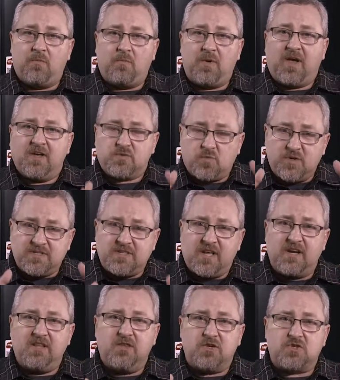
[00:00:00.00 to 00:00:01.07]
because we're
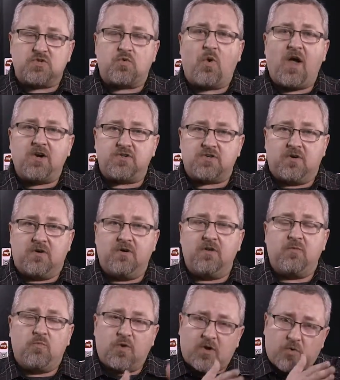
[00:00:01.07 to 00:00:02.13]
setting the structure,
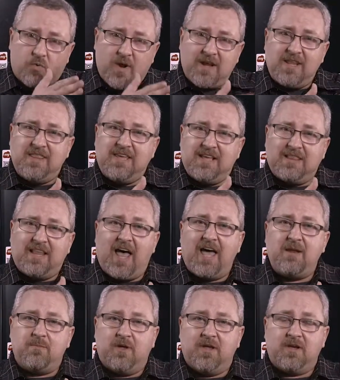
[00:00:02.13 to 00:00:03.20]
we're creating the
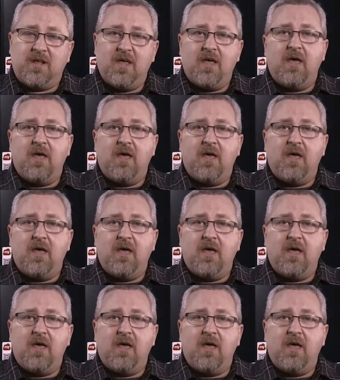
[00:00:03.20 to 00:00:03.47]
alignment,